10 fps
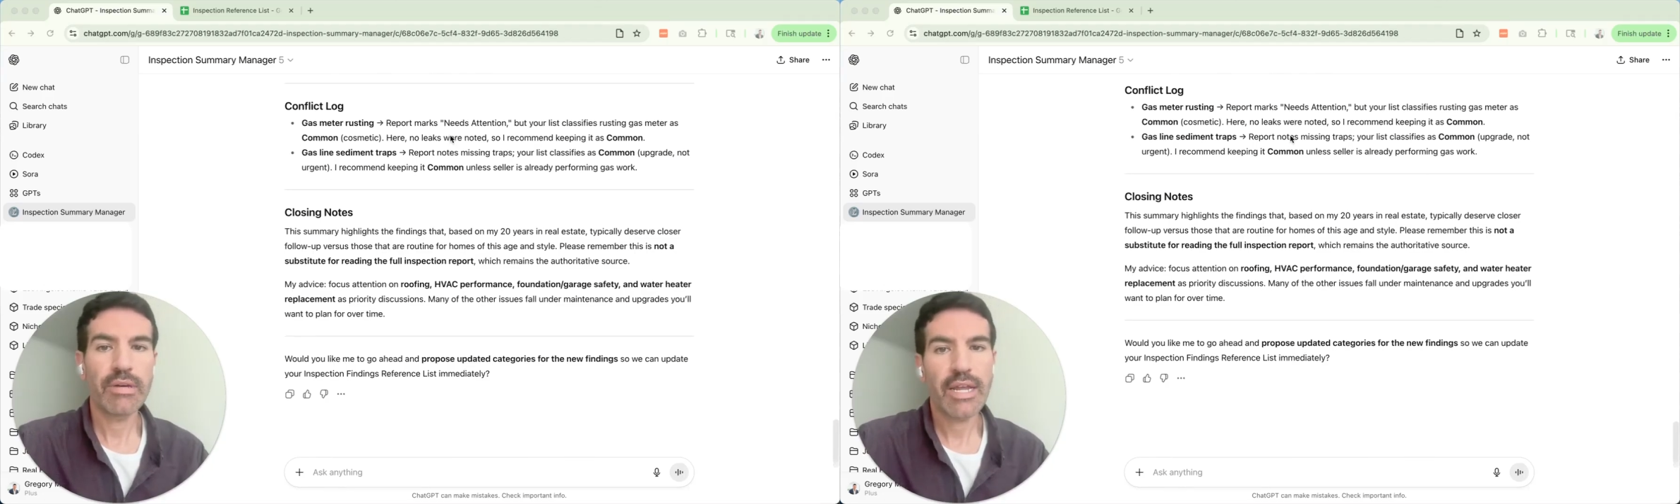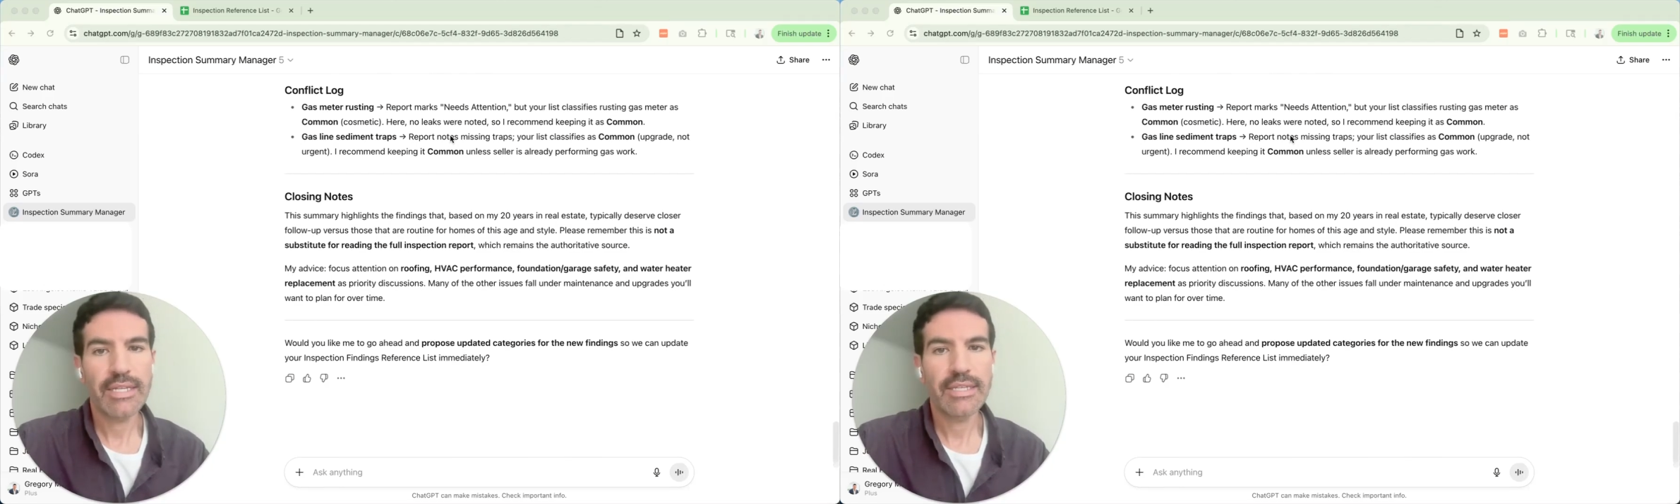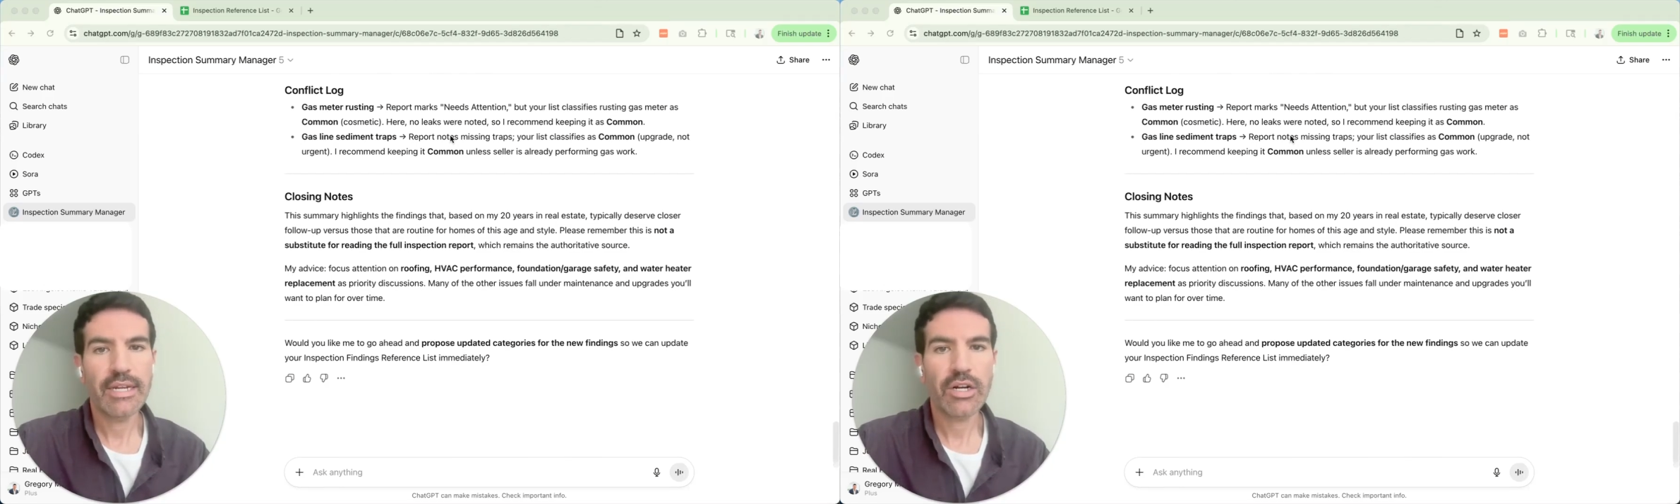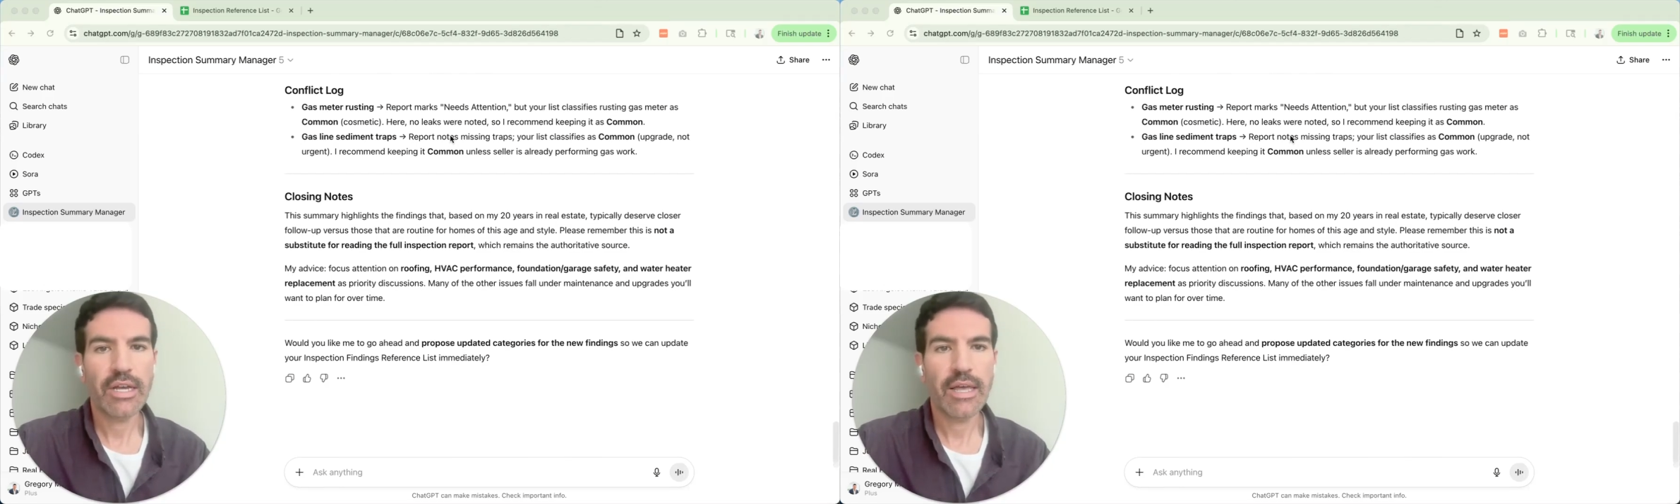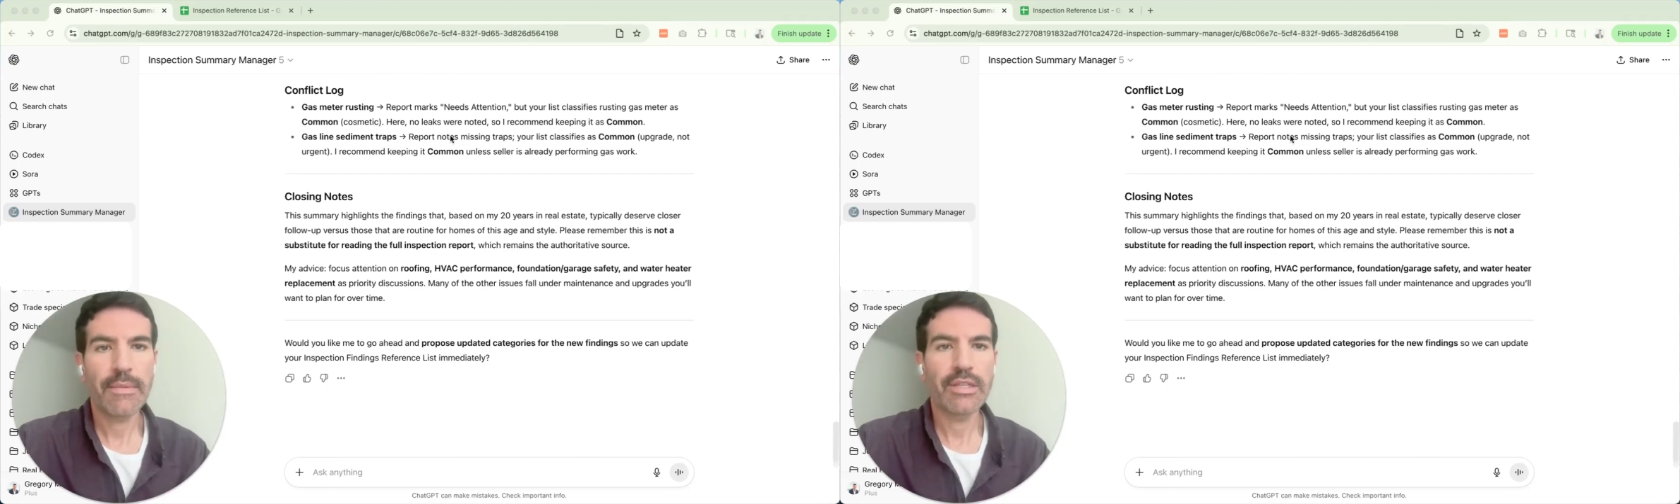but I said are
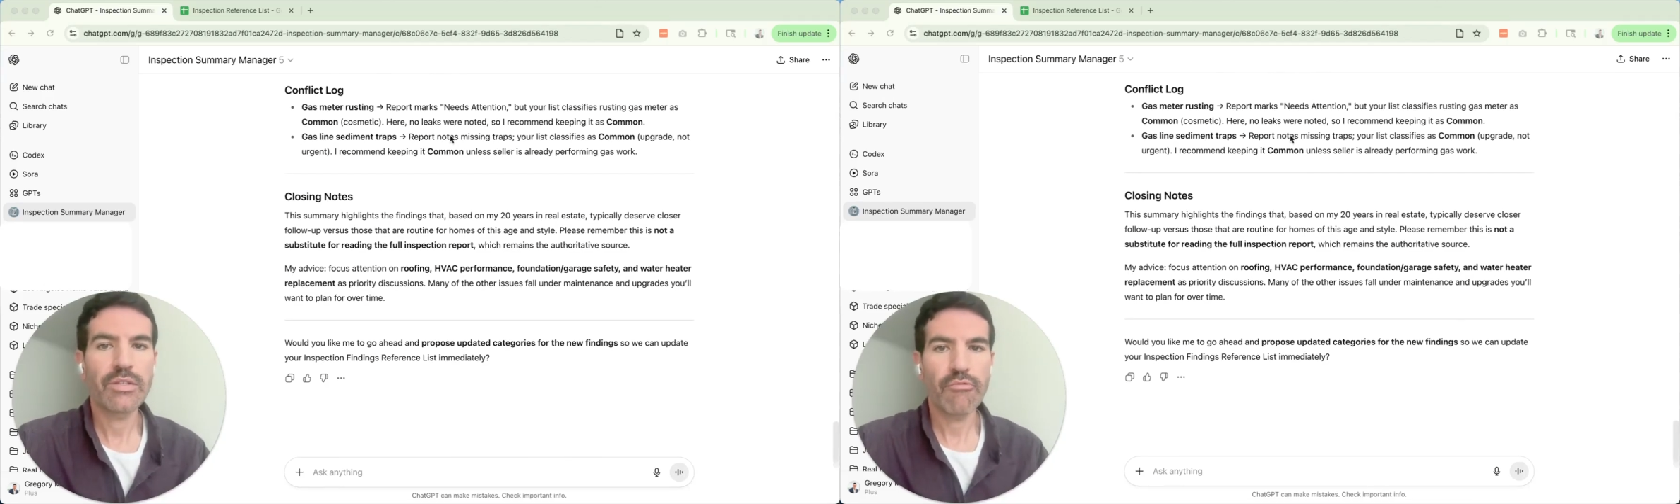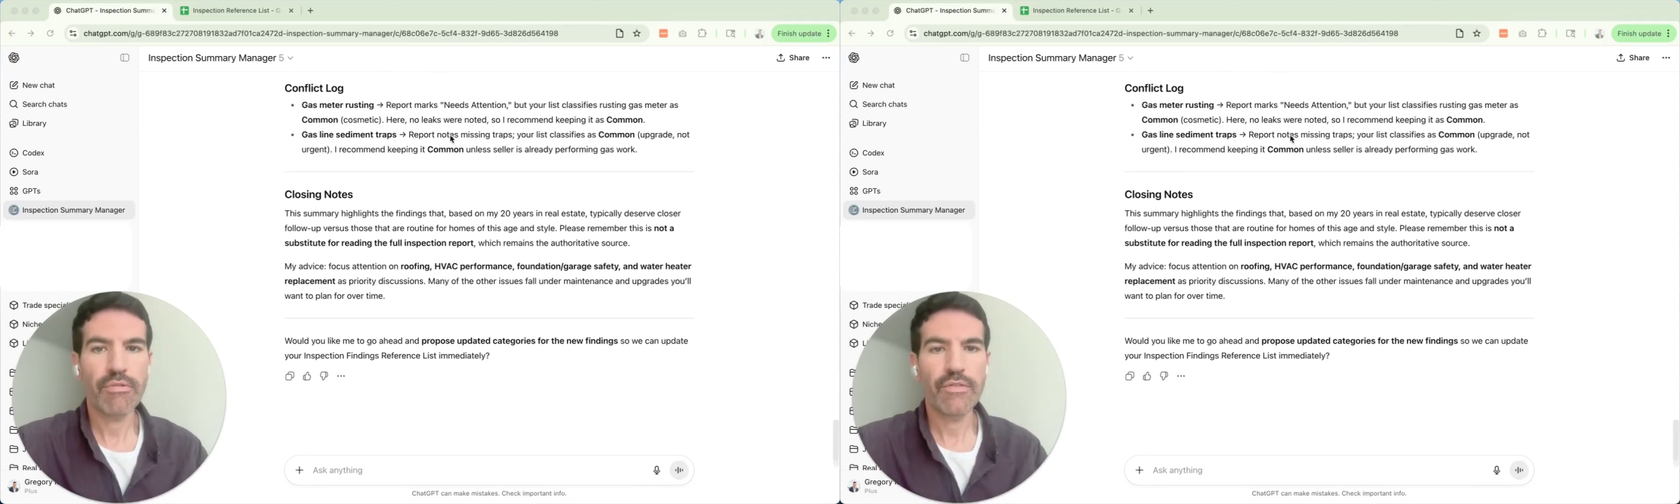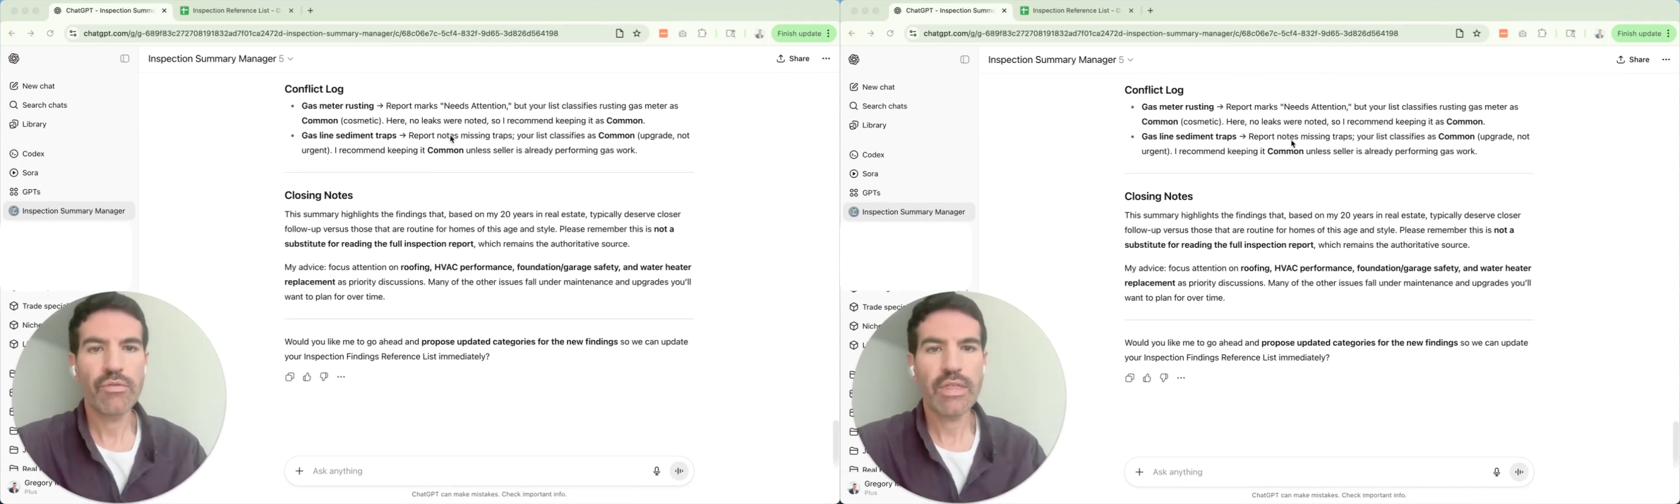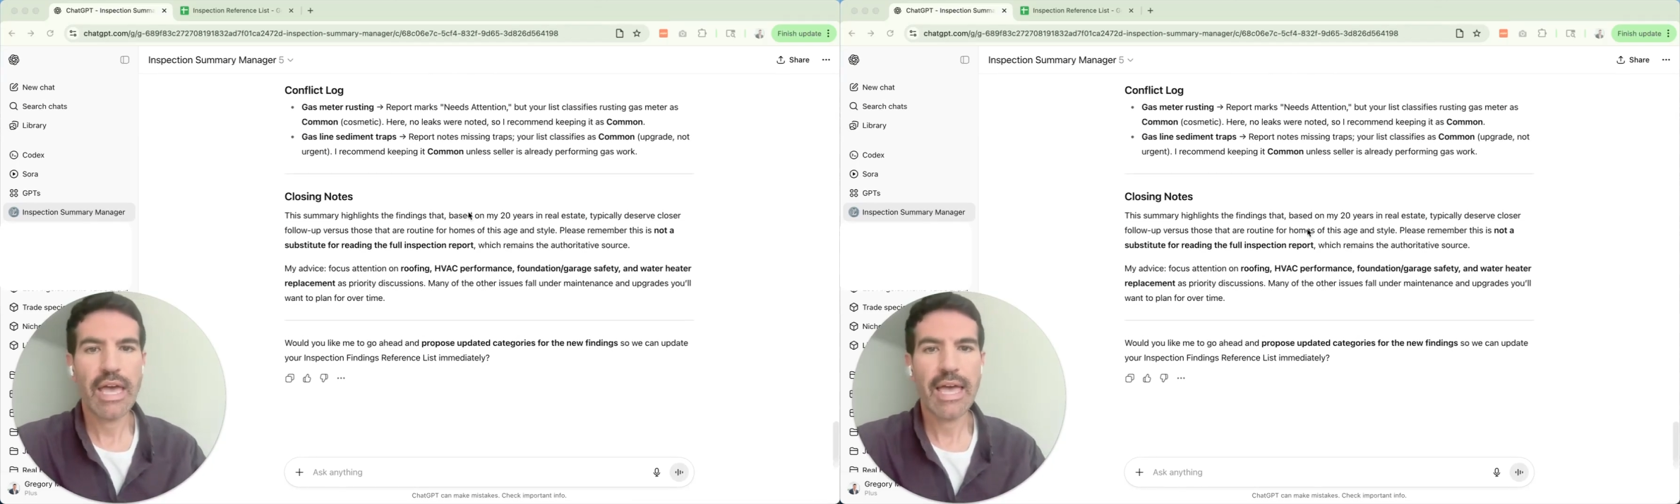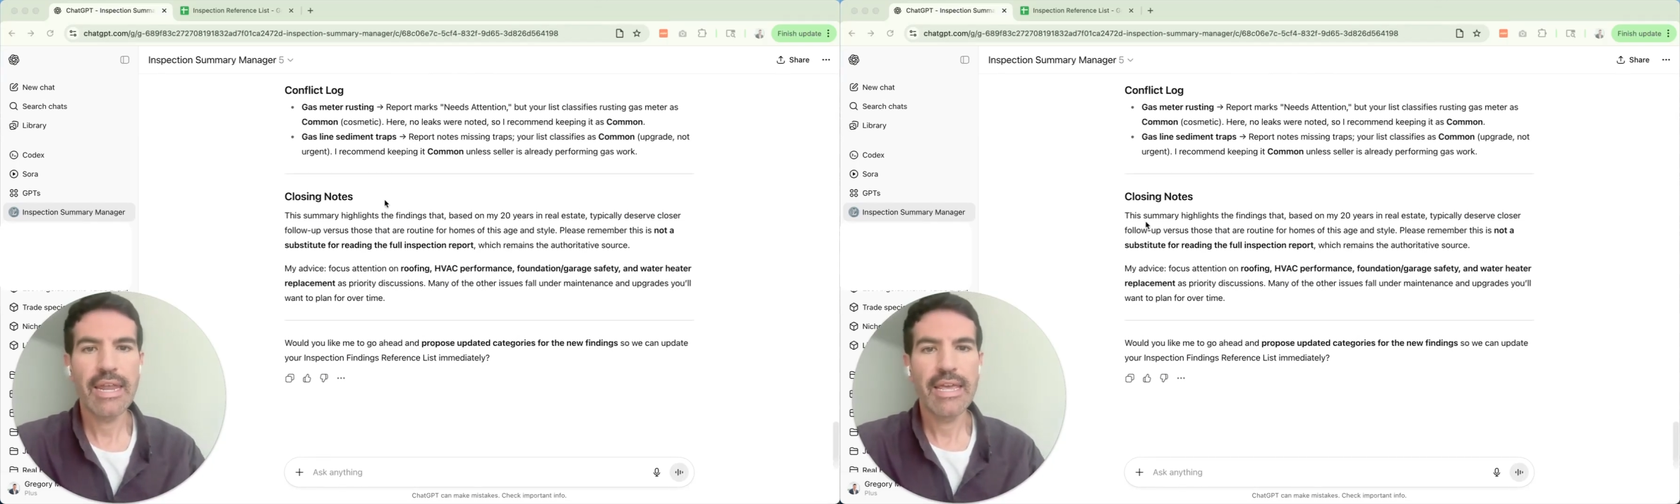common. I review
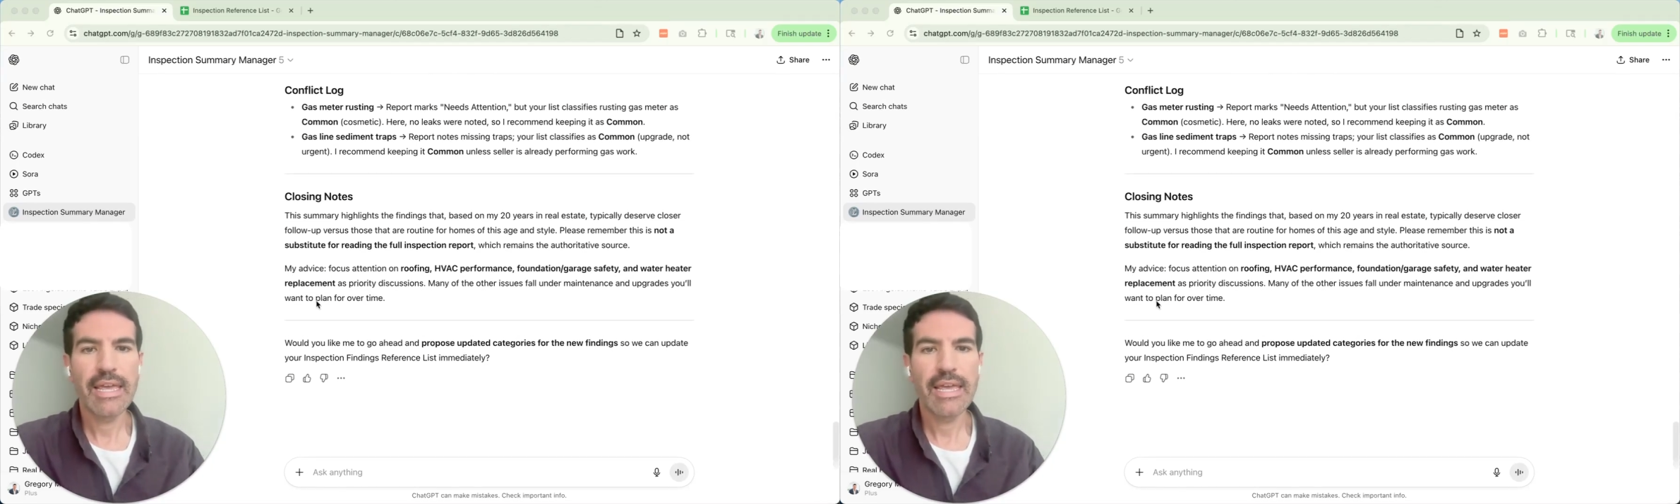that.